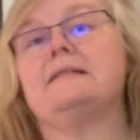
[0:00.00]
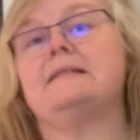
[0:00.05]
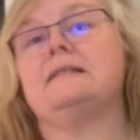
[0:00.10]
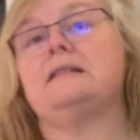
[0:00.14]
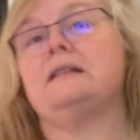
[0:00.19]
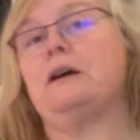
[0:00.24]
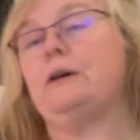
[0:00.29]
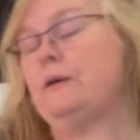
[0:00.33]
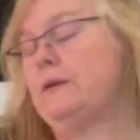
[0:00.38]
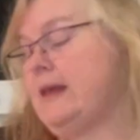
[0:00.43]

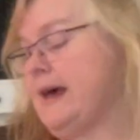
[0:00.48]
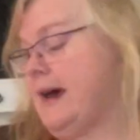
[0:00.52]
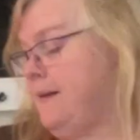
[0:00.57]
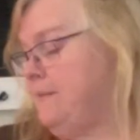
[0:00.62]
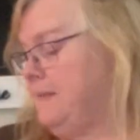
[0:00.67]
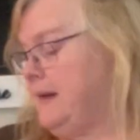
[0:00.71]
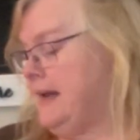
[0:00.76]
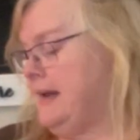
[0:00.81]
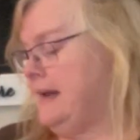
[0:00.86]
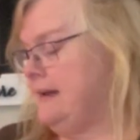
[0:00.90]
So
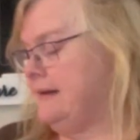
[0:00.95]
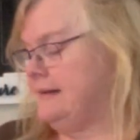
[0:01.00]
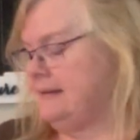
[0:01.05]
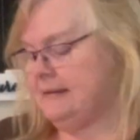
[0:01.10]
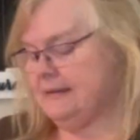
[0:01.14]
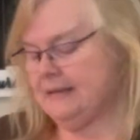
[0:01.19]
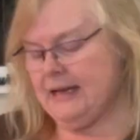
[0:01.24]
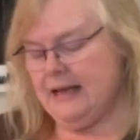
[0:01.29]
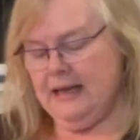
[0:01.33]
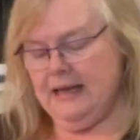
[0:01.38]
that
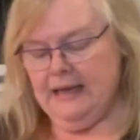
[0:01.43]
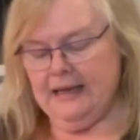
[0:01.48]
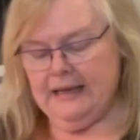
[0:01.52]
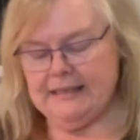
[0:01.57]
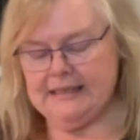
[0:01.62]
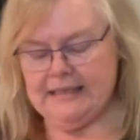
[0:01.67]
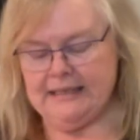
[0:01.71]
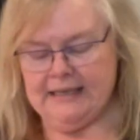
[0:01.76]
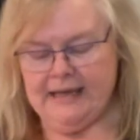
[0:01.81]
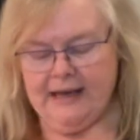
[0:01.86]
means
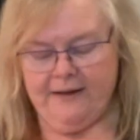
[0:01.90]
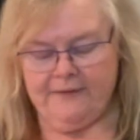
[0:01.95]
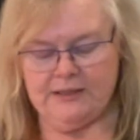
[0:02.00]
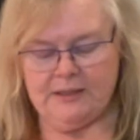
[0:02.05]
didn't have